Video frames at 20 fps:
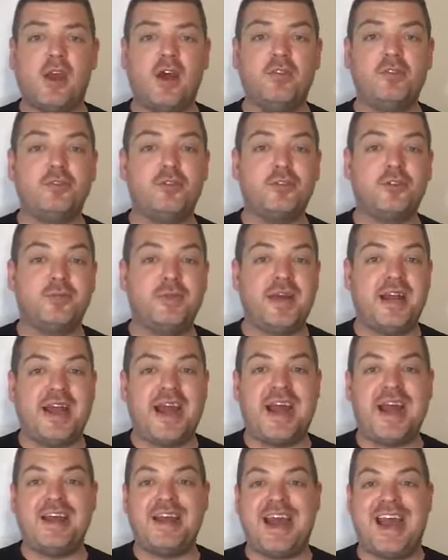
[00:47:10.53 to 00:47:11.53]
I've talked about
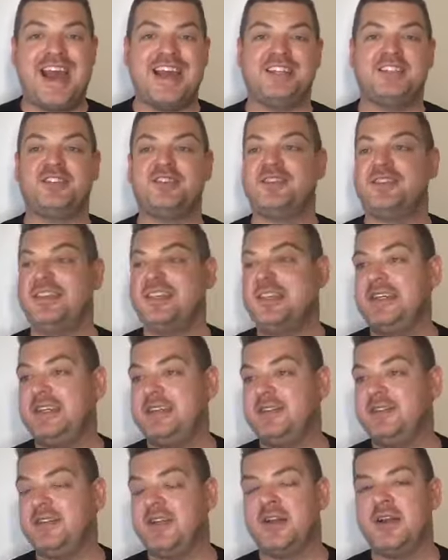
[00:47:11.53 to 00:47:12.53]
how to hatch
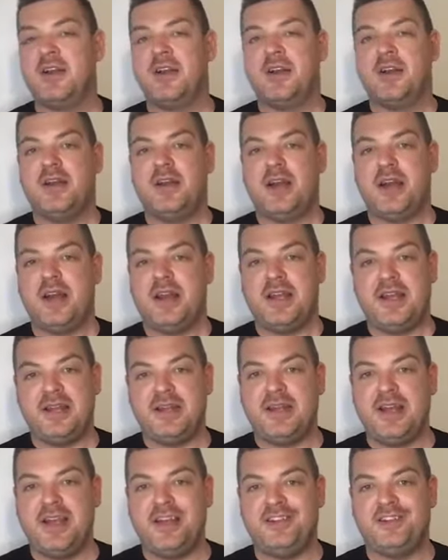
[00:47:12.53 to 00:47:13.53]
seeds
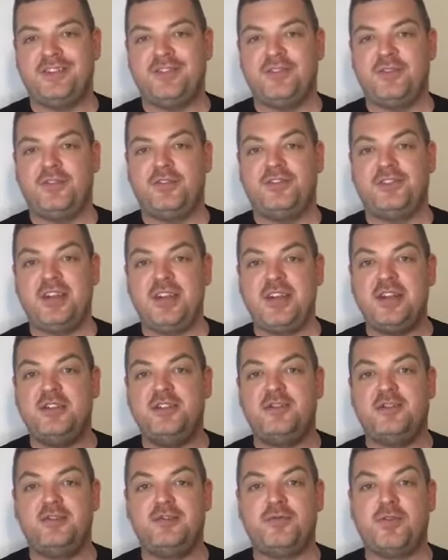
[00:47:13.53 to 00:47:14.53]
in there.
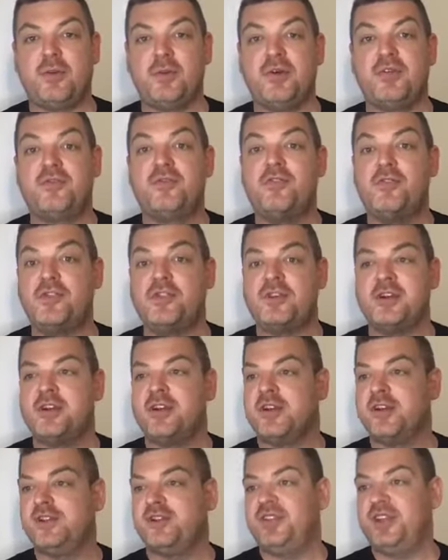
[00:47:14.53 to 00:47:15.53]
Seeds from a fruit.
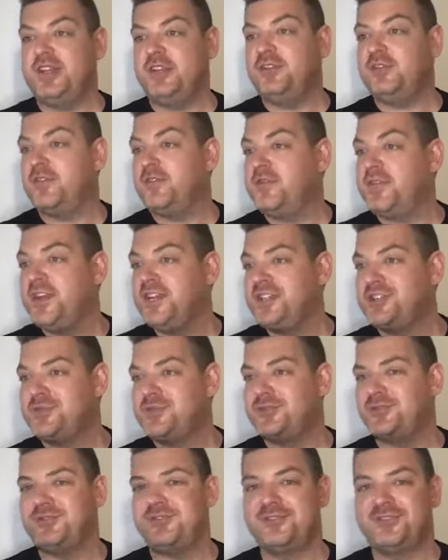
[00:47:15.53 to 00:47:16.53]
Seeds from
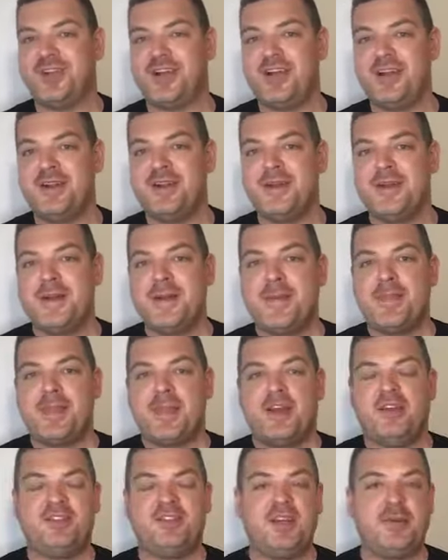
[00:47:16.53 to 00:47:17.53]
vegetables, right?
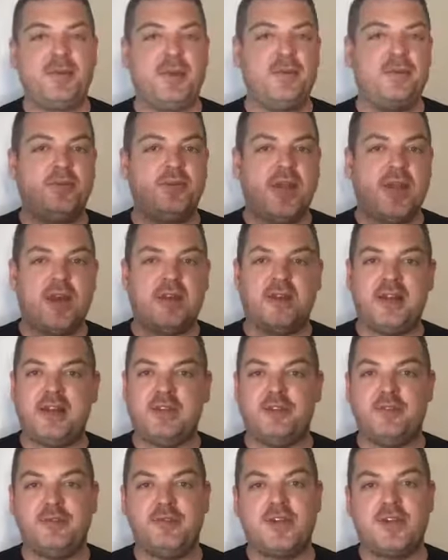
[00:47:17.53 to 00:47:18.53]
I see people out there
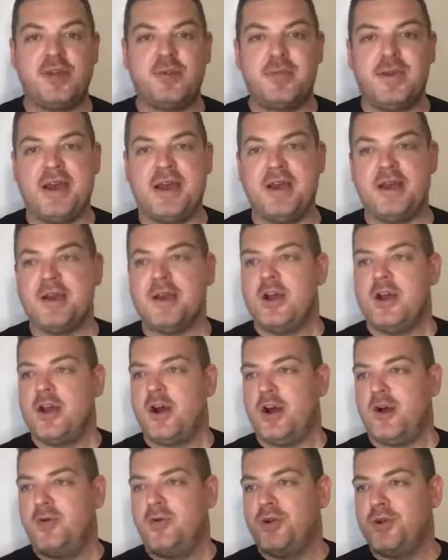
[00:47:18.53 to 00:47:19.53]
talking about,
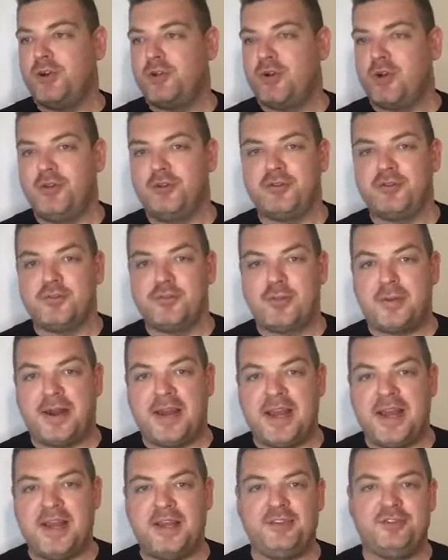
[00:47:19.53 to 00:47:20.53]
I want to grow some
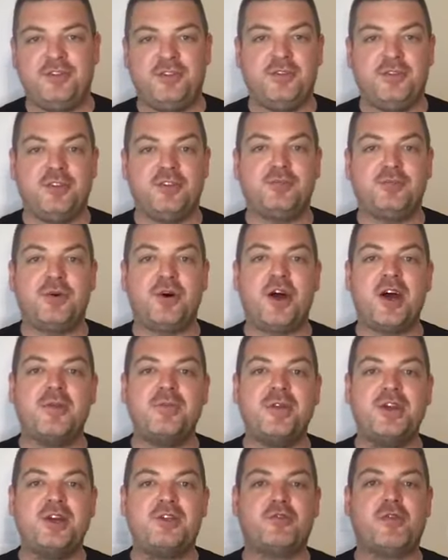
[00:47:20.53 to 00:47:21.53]
plants. You've
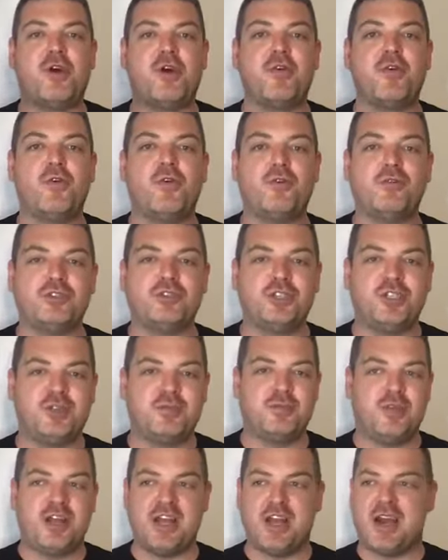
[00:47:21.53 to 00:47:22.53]
inspired me to grow an orchard
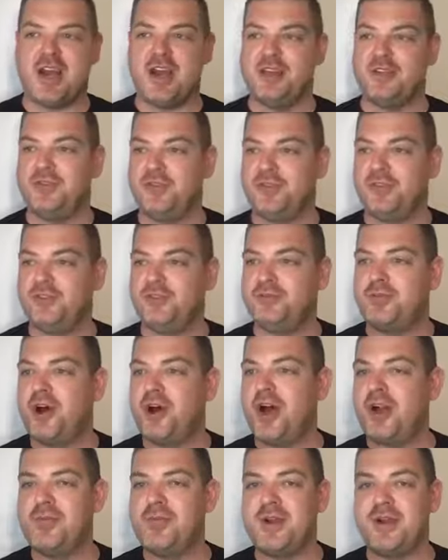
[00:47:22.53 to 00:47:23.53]
in my yard. You've
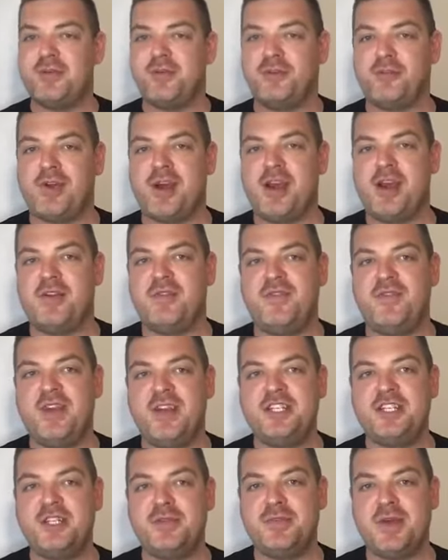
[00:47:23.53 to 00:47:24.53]
inspired me to create a
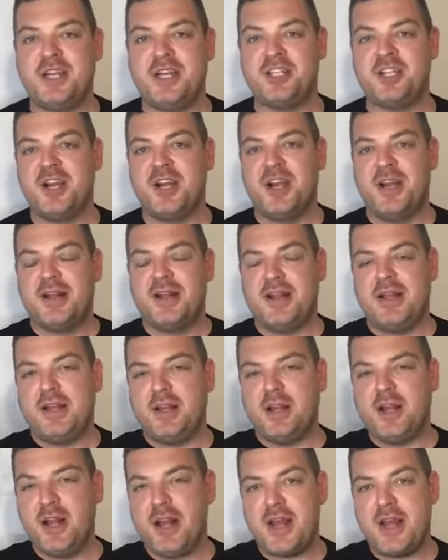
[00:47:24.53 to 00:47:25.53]
veggie batch. And then they
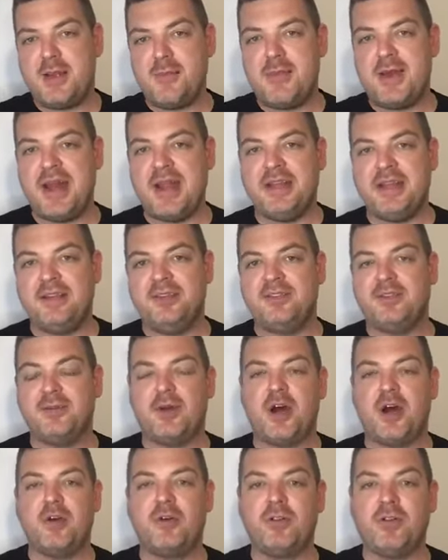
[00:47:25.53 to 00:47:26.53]
go down to Bunnings and
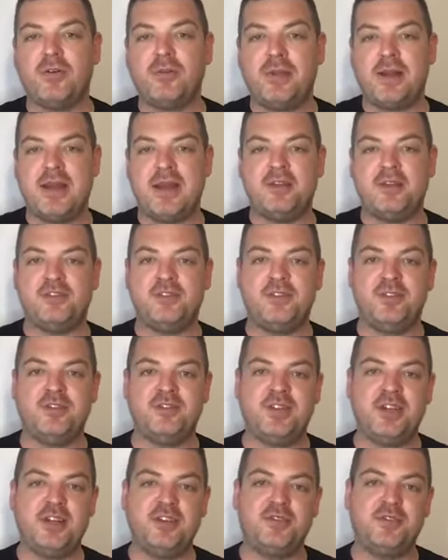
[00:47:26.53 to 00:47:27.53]
buy all the plants and the
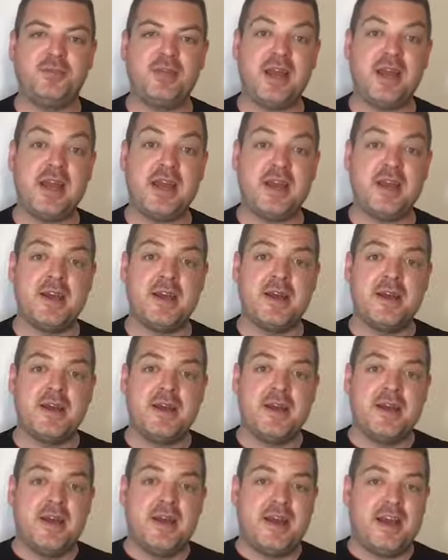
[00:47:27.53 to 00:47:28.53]
seeds from there,
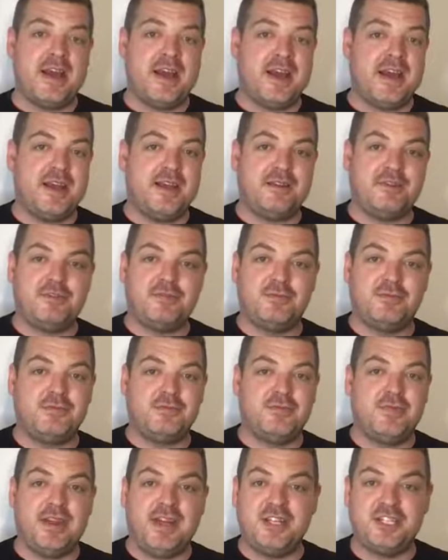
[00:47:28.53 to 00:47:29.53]
and
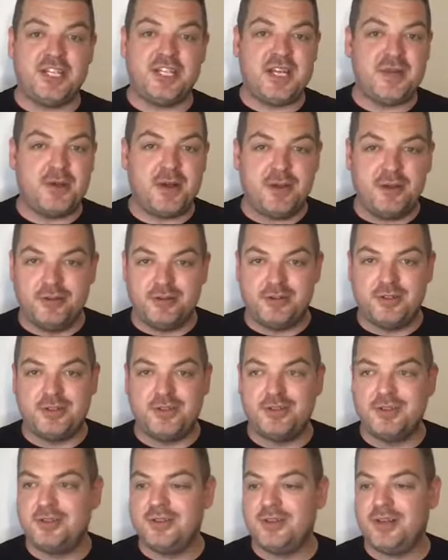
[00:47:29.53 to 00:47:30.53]
they're GMO'd,
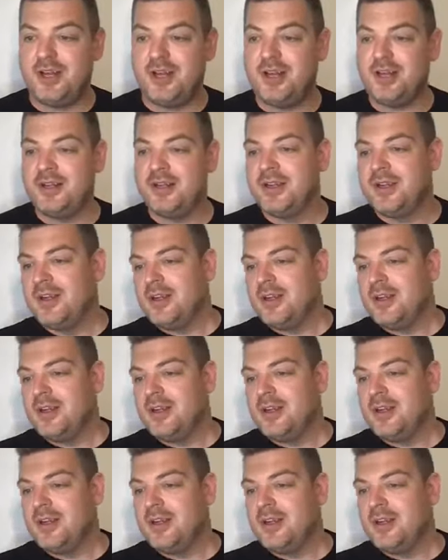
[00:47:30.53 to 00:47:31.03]
right?